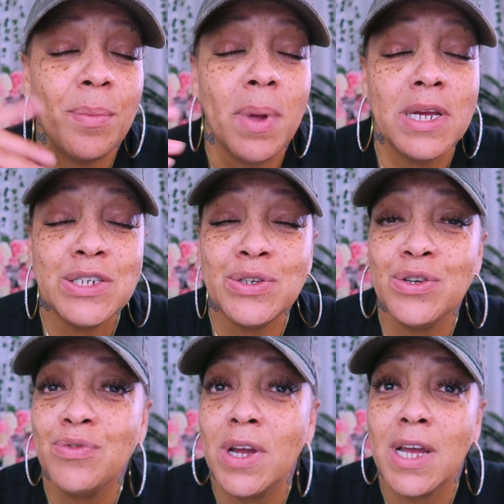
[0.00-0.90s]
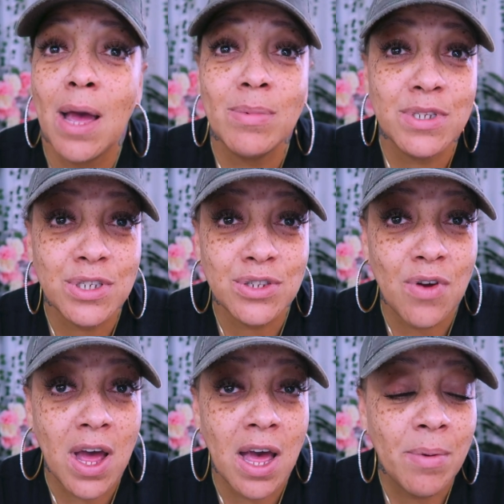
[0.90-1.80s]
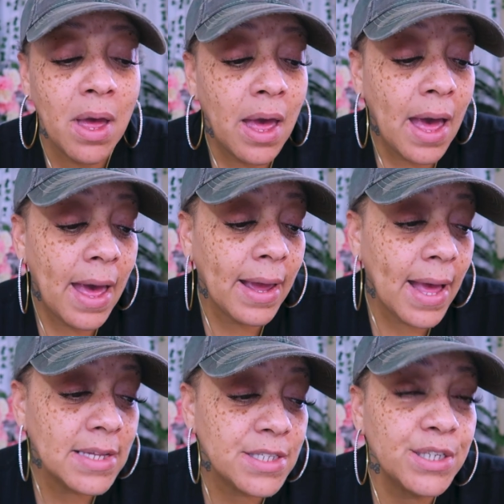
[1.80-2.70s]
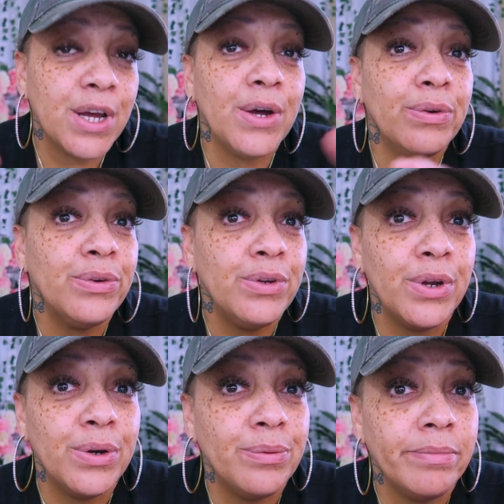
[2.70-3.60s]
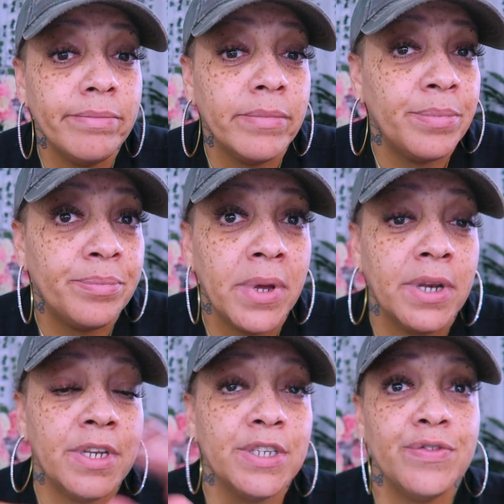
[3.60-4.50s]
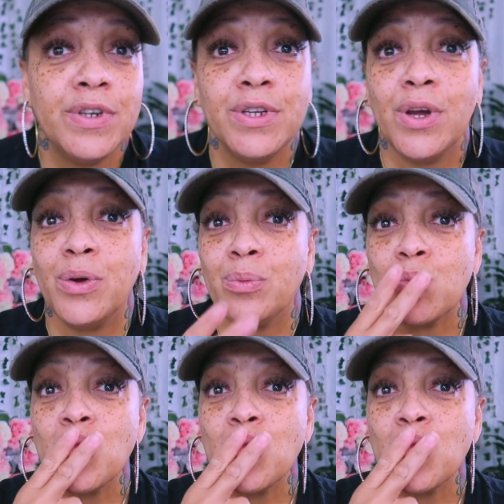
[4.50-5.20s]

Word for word: Make sure you rate, comment, subscribe. I got to go, you know, edit this video.